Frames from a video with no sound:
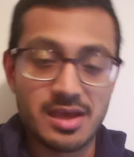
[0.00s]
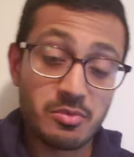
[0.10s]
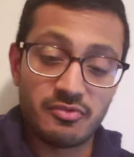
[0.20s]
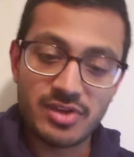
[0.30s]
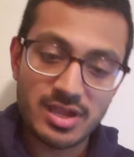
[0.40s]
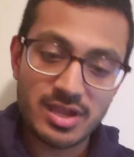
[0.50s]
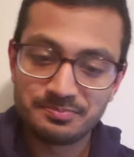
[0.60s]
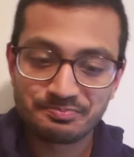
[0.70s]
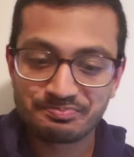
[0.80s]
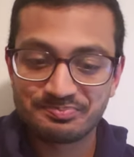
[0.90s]
am a fan.
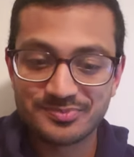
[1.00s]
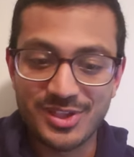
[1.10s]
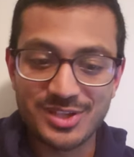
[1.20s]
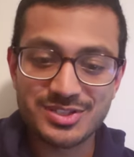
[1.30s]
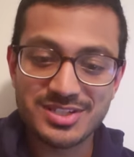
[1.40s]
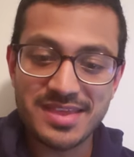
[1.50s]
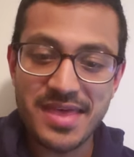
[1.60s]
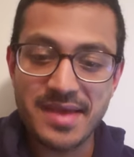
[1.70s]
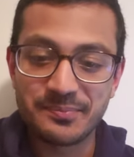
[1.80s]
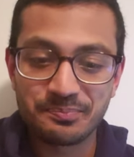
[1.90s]
Let's just say
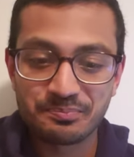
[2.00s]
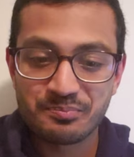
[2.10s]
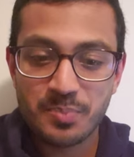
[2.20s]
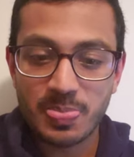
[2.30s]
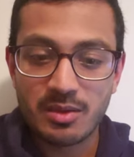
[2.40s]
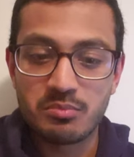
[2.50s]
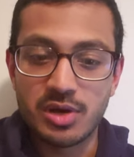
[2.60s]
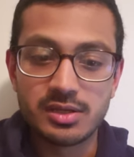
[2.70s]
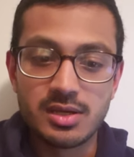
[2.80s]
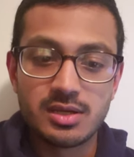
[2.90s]
that.
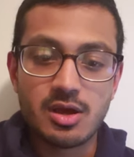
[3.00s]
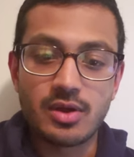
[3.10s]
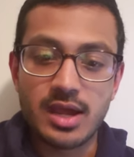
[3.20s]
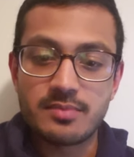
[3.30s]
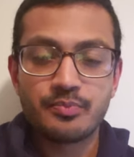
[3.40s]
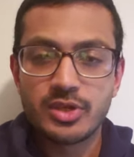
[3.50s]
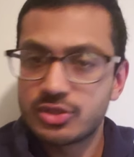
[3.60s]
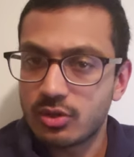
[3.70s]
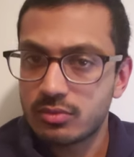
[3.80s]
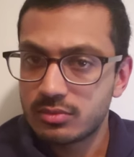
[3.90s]
But okay,
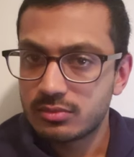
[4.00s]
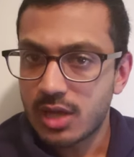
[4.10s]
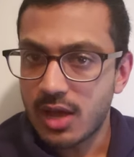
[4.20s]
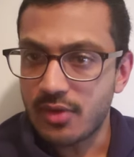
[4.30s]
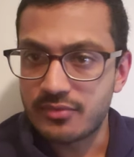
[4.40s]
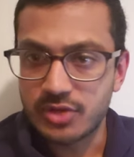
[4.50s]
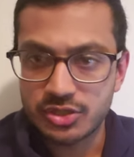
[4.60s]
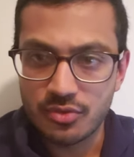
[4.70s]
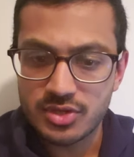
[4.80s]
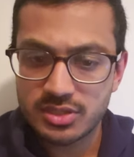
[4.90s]
so I've, I've
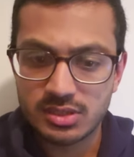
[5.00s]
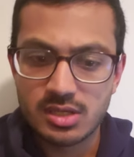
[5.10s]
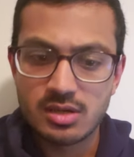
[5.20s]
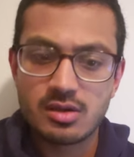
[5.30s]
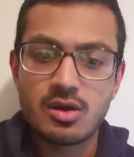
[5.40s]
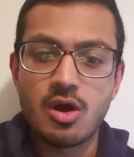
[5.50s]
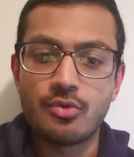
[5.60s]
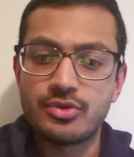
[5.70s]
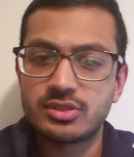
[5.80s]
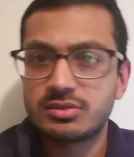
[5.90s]
touched on this,
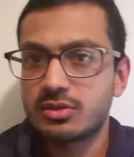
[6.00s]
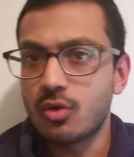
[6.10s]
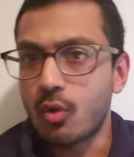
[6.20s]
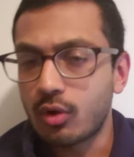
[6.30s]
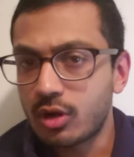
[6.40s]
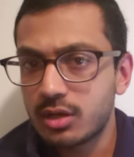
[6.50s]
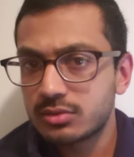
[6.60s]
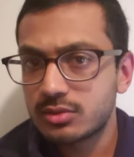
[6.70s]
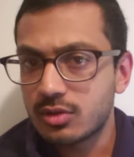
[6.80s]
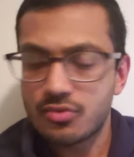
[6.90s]
on this aura,
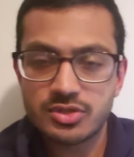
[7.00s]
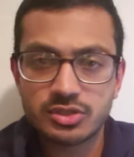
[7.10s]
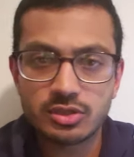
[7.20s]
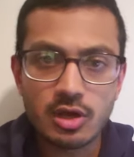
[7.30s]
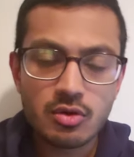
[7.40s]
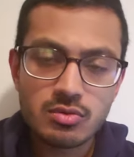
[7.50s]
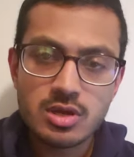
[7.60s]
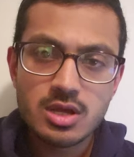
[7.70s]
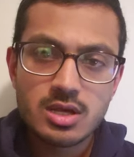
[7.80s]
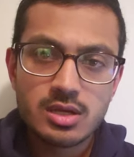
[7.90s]
on this glow.
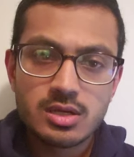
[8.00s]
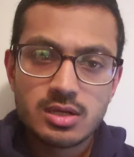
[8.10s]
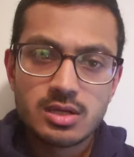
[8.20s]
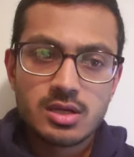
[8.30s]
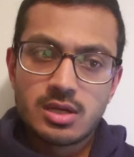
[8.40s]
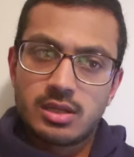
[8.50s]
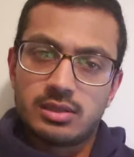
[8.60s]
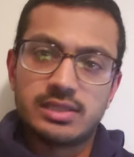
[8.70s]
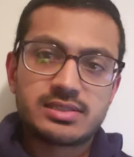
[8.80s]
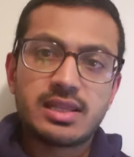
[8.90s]

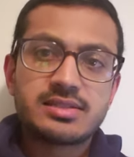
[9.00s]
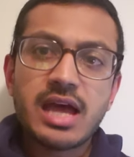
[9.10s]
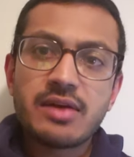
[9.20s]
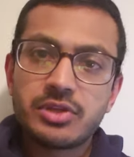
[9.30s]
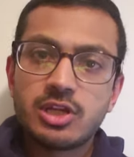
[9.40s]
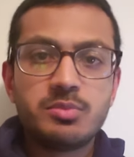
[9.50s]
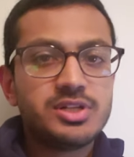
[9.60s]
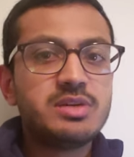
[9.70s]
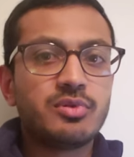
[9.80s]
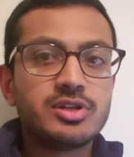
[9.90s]
Let's let's dive a little bit
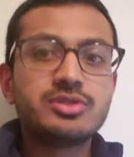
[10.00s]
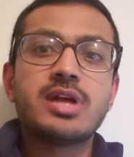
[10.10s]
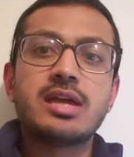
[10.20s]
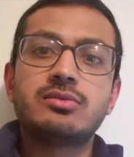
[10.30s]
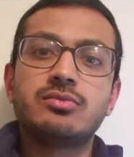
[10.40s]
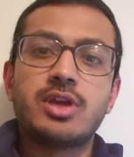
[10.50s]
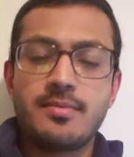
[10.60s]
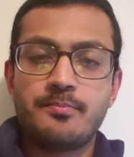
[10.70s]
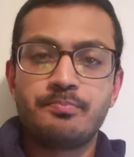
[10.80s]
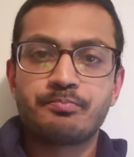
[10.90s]
deeper into that,
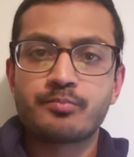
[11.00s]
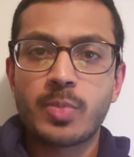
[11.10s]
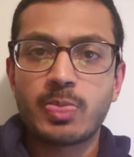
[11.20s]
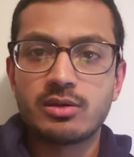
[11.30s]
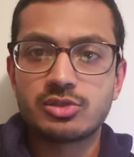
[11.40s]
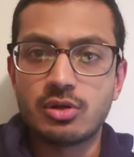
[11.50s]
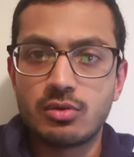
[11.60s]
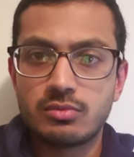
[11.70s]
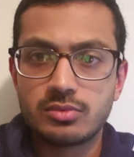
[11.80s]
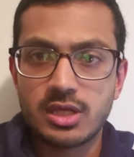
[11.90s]
right?
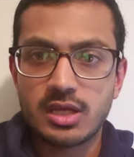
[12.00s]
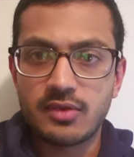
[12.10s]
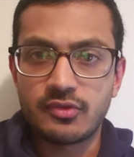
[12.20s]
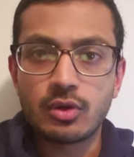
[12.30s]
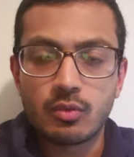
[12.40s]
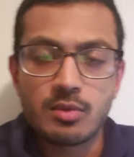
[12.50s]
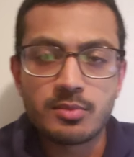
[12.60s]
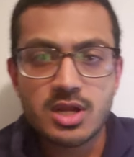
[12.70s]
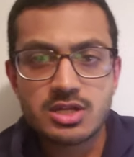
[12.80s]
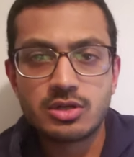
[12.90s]
So if you're a
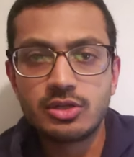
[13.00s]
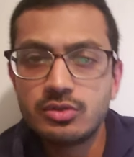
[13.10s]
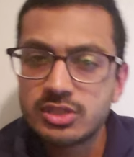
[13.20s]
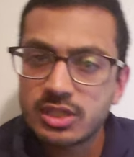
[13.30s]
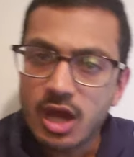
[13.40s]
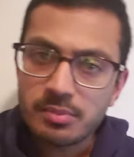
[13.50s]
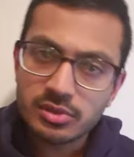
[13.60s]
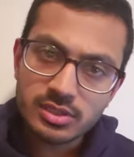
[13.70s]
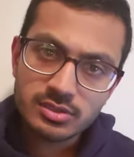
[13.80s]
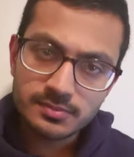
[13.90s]
woman and you're using
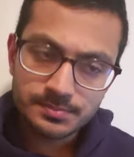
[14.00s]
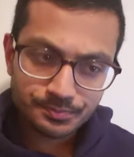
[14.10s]
copulins,